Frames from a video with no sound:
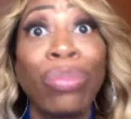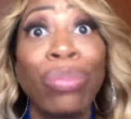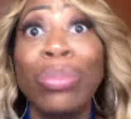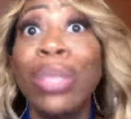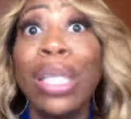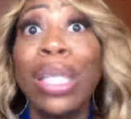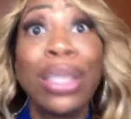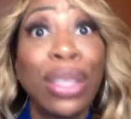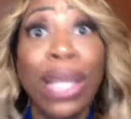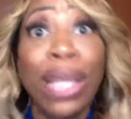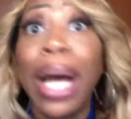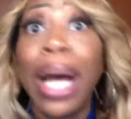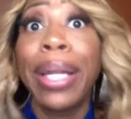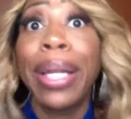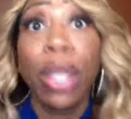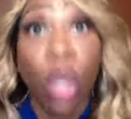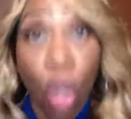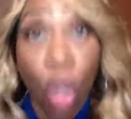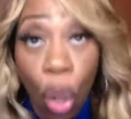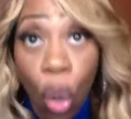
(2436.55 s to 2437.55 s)
It's done.
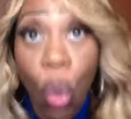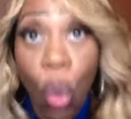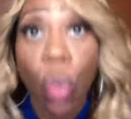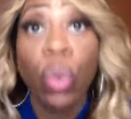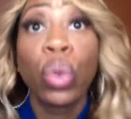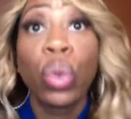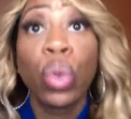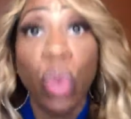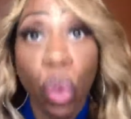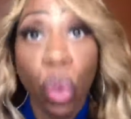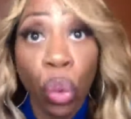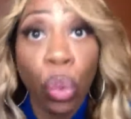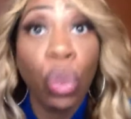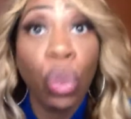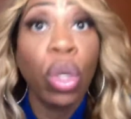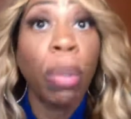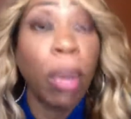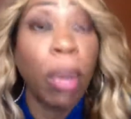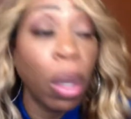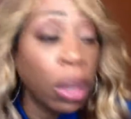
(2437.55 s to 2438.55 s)
Go to your
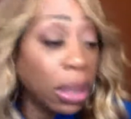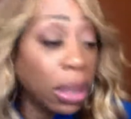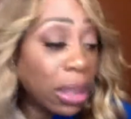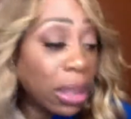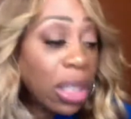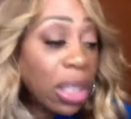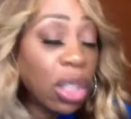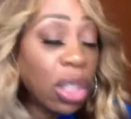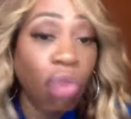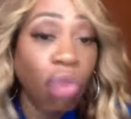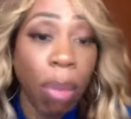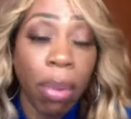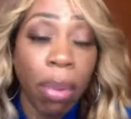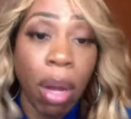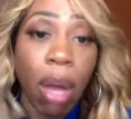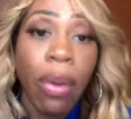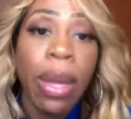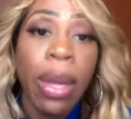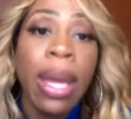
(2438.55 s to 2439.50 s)
polling station, drop it off.